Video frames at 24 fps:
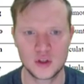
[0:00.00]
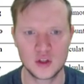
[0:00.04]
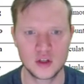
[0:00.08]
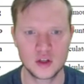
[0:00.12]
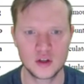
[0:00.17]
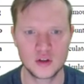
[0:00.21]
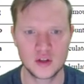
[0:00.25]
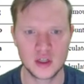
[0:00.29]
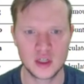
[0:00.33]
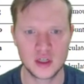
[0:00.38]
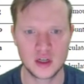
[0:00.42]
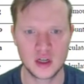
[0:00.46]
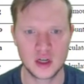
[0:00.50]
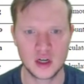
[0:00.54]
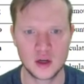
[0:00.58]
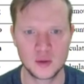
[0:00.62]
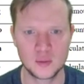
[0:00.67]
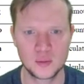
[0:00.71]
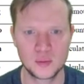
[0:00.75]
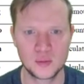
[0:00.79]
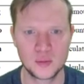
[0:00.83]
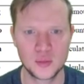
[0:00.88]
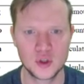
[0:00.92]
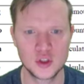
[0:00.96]
know that our
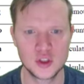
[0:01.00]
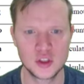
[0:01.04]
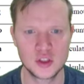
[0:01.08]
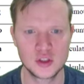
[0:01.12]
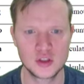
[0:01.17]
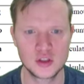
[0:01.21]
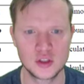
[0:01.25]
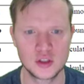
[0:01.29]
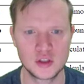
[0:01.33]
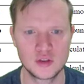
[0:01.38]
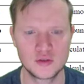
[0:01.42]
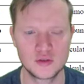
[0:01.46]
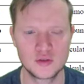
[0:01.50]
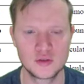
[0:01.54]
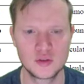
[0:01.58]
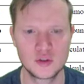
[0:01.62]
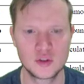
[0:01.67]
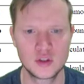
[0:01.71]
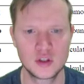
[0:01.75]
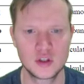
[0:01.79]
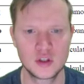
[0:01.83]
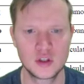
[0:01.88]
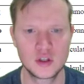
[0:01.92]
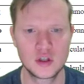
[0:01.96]
positive
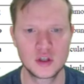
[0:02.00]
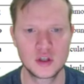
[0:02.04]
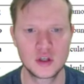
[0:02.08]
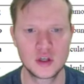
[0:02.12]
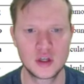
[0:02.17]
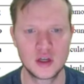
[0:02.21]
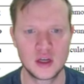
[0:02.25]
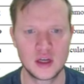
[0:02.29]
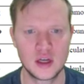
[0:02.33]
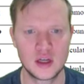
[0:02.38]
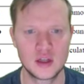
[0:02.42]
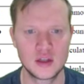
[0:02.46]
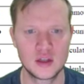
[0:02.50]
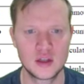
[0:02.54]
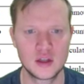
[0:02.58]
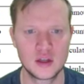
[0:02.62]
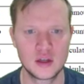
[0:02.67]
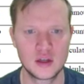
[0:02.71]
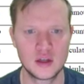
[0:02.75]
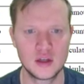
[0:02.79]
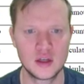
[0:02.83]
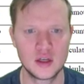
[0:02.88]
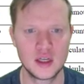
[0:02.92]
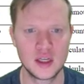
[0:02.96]
and
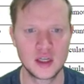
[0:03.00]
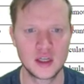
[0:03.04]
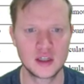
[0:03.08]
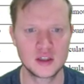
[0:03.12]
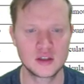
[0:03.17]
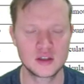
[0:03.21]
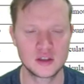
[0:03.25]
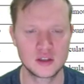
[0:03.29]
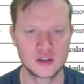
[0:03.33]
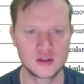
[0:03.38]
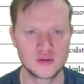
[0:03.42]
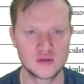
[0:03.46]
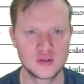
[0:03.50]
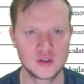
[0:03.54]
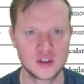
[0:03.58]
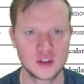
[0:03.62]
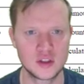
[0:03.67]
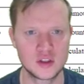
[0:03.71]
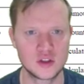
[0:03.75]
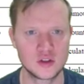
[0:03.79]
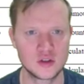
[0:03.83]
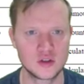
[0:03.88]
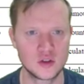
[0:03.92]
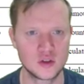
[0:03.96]
negative
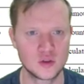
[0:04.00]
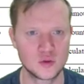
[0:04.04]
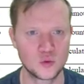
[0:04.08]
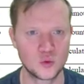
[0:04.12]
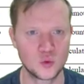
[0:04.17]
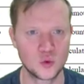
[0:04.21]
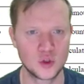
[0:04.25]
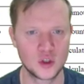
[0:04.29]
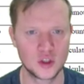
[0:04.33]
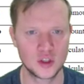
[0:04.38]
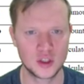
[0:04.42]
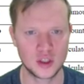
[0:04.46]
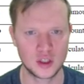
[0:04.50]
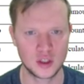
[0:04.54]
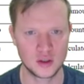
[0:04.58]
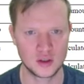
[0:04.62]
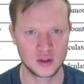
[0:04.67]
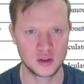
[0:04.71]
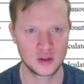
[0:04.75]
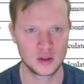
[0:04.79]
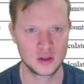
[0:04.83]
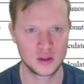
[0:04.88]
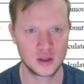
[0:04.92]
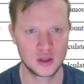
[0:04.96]
is not working
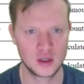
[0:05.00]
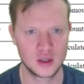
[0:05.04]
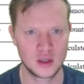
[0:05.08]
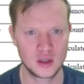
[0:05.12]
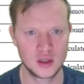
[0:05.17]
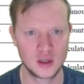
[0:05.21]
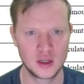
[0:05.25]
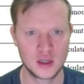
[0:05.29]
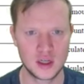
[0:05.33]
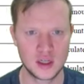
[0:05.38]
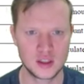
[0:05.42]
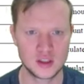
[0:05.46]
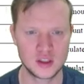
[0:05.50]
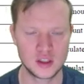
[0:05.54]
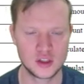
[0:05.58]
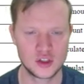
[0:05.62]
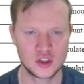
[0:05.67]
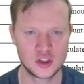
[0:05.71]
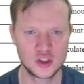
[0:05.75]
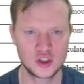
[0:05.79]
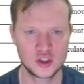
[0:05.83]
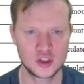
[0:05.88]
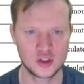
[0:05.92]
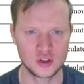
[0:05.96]
as it
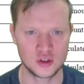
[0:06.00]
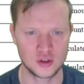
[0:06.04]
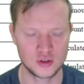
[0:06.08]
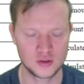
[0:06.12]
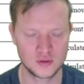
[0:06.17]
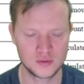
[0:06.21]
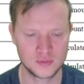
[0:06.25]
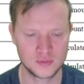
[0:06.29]
should.